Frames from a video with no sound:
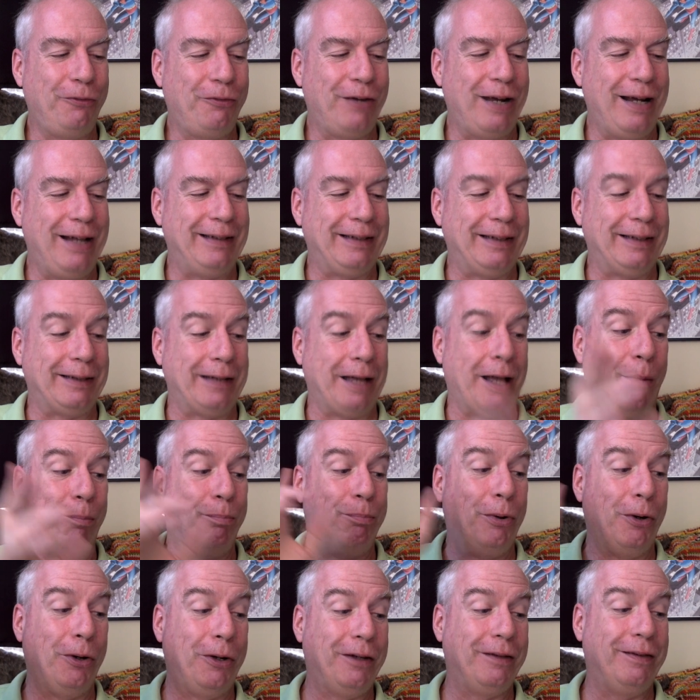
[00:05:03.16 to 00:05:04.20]
phrases, a
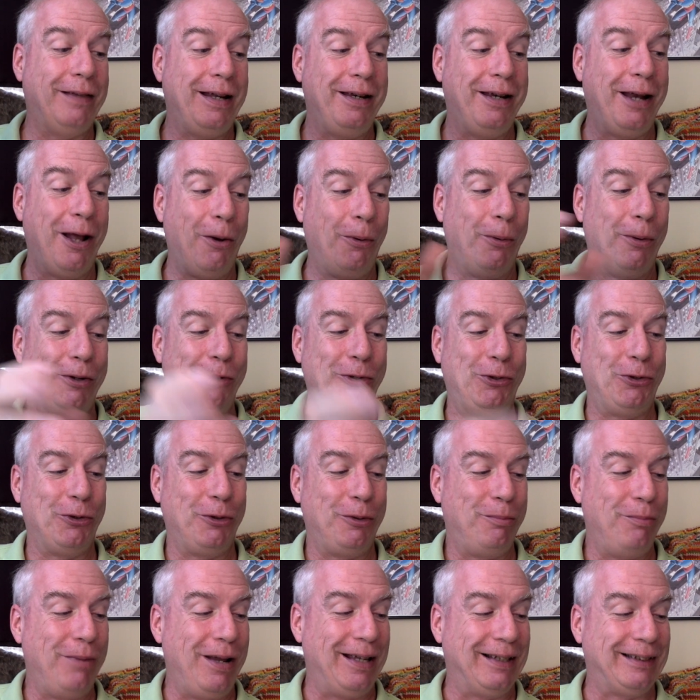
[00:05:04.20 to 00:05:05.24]
book that no one
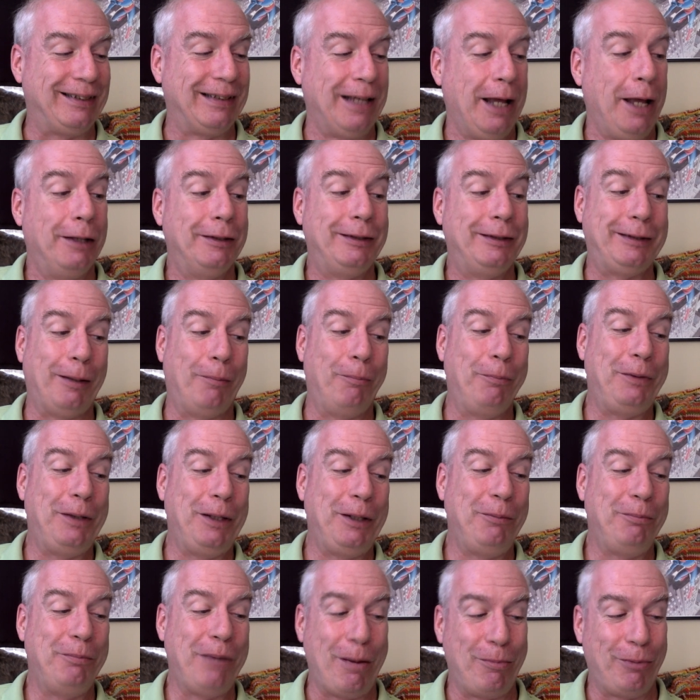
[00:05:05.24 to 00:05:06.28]
should miss,
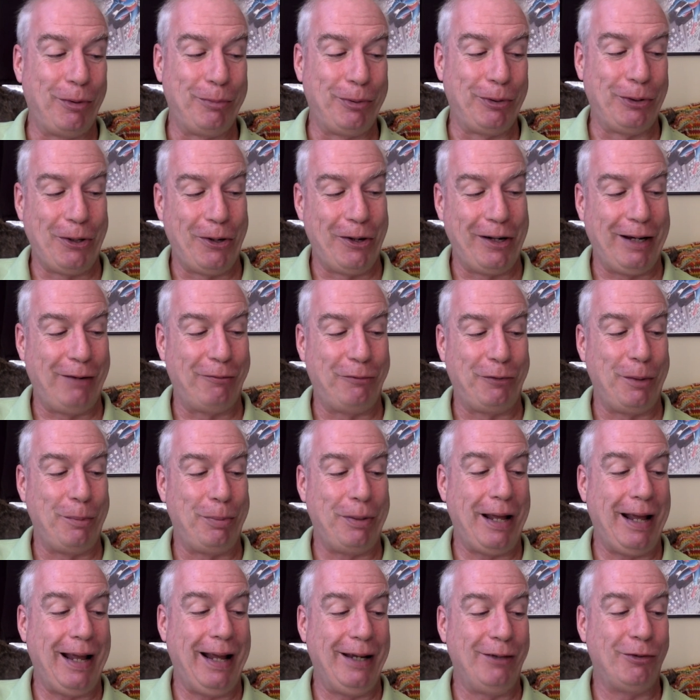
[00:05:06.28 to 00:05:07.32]
something memorable on every
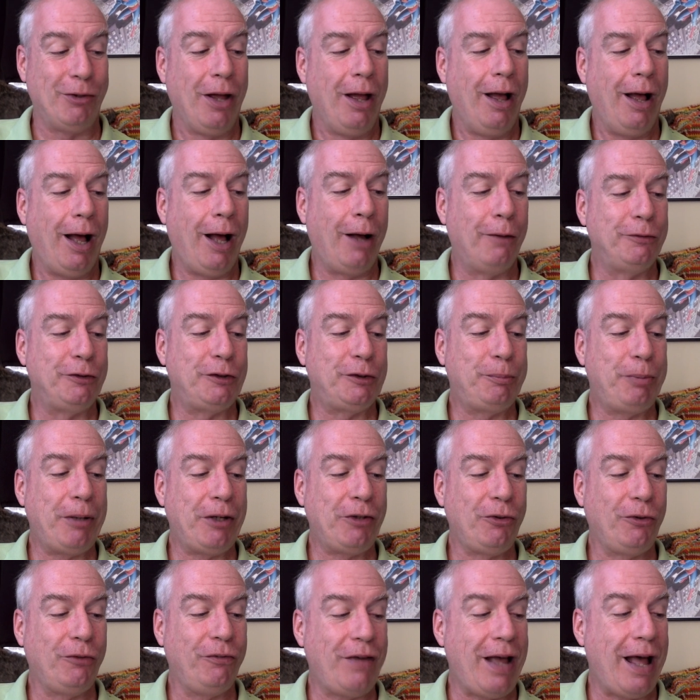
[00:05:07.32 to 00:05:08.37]
page, of
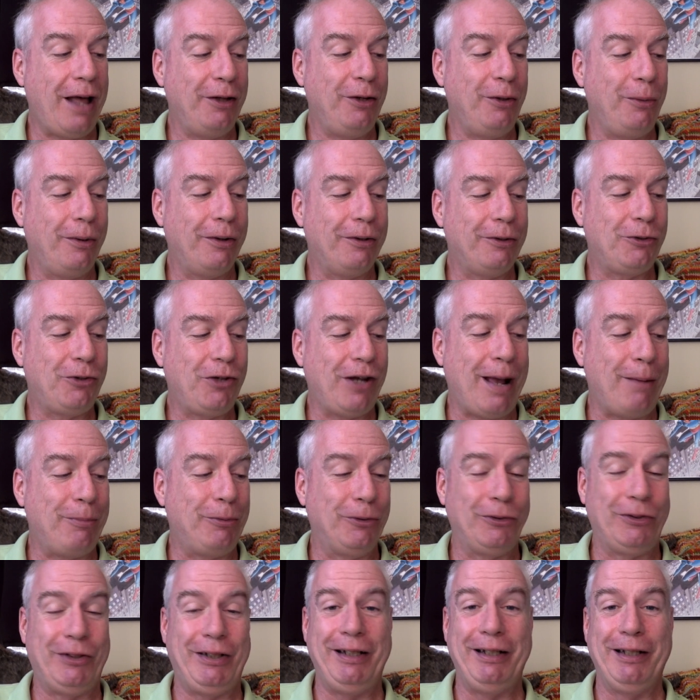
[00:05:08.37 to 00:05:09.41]
special value are the
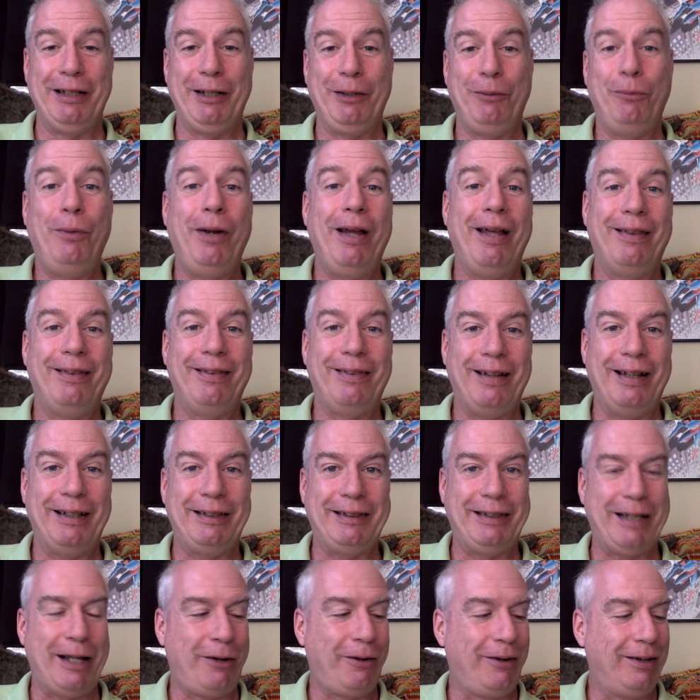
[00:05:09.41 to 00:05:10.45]
chapters dealing with,
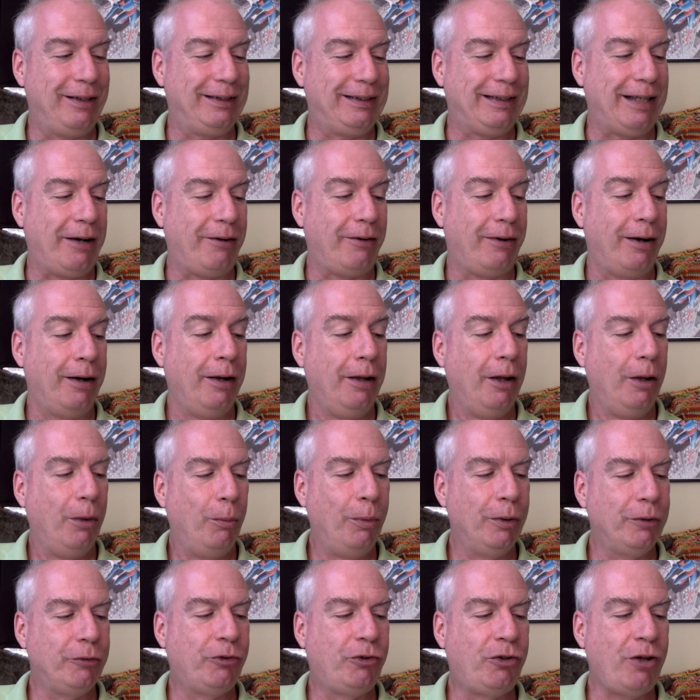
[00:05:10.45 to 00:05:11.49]
etc., etc.,
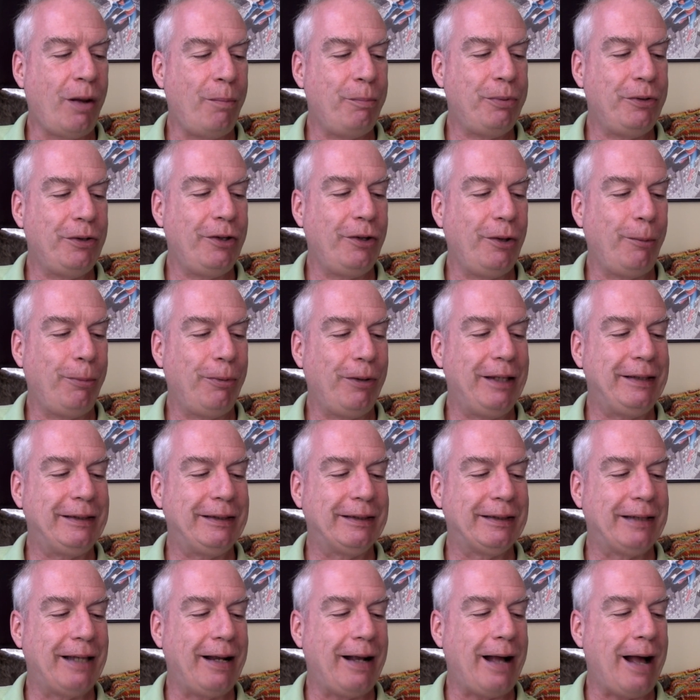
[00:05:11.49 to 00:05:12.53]
will jump into
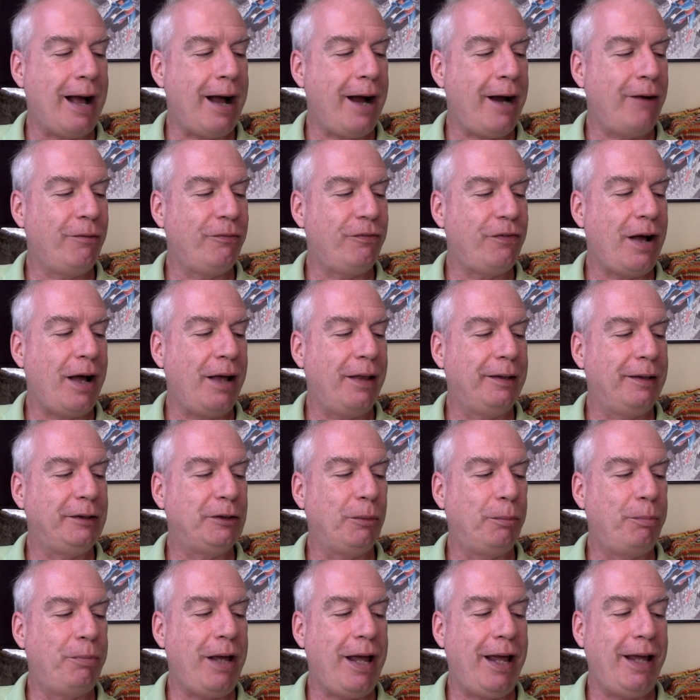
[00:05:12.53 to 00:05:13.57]
places like iron filings
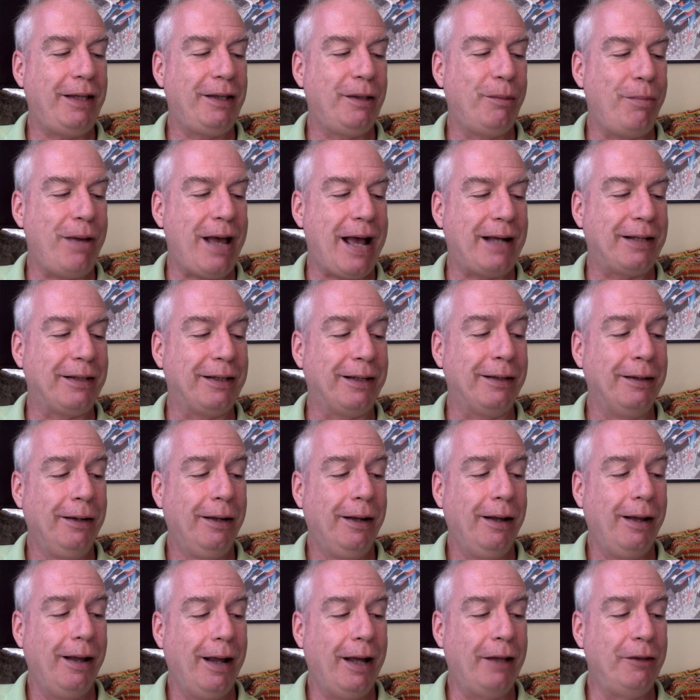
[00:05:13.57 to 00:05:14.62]
obeying the magnet,
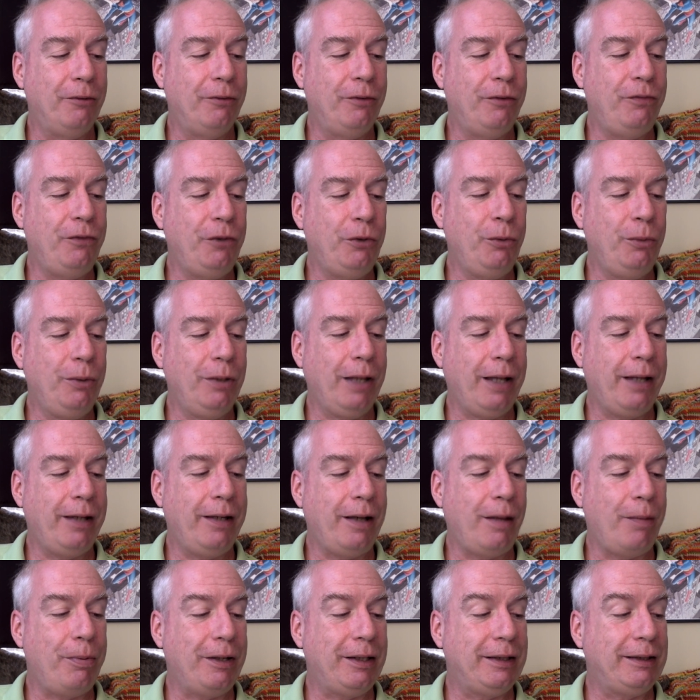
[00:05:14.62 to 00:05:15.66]
and the review will end
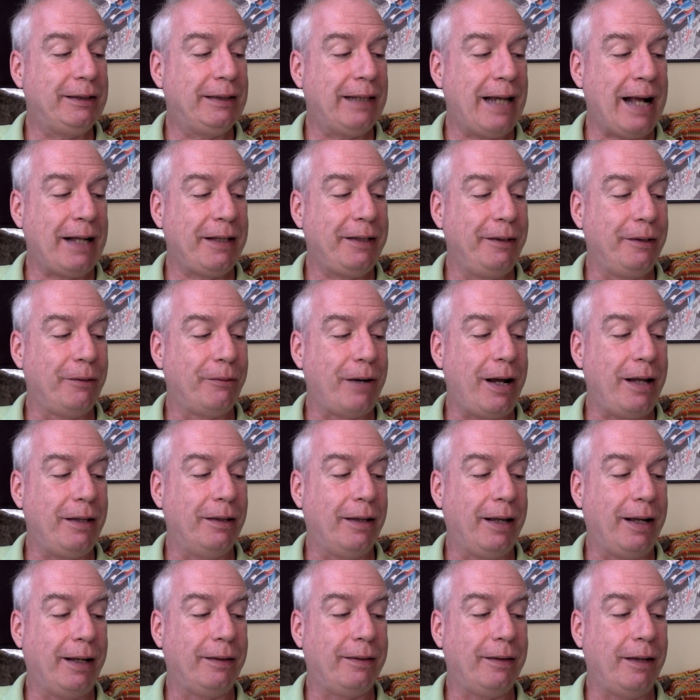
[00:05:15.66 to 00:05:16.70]
up at exactly the right
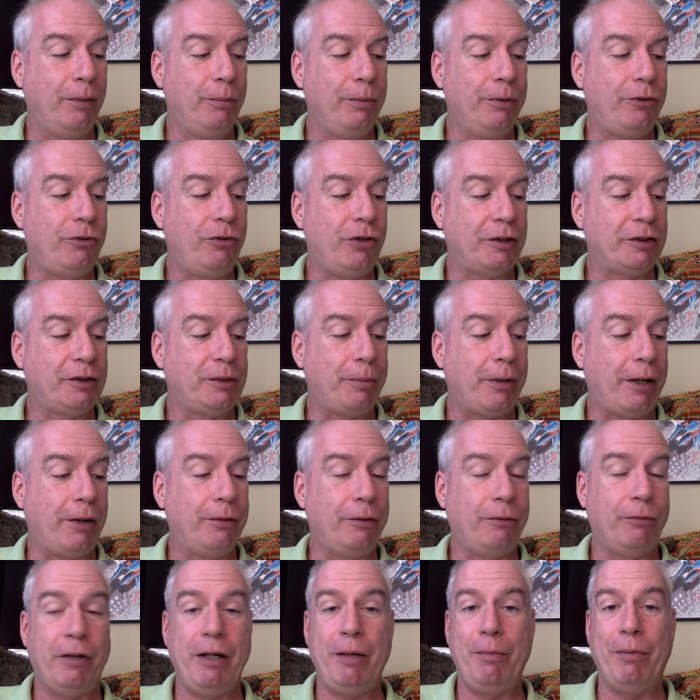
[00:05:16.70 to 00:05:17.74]
length and with just
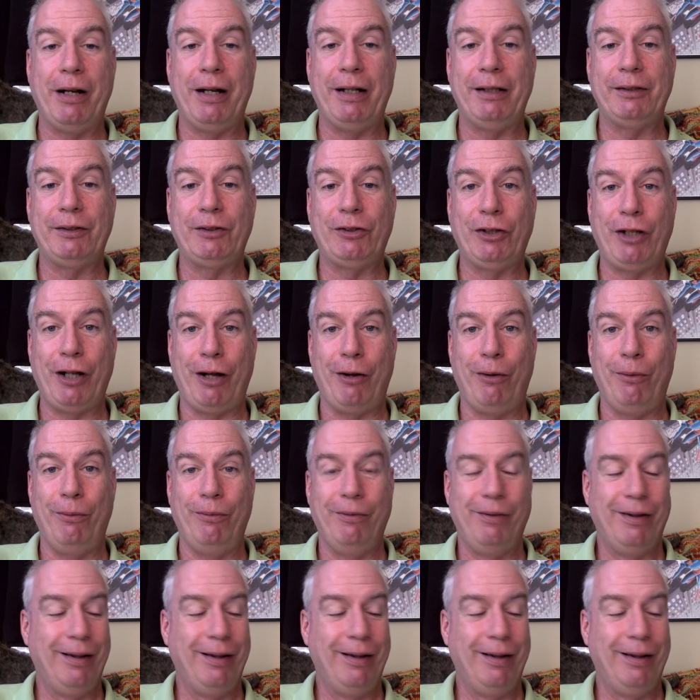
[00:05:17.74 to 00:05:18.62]
about three minutes to go.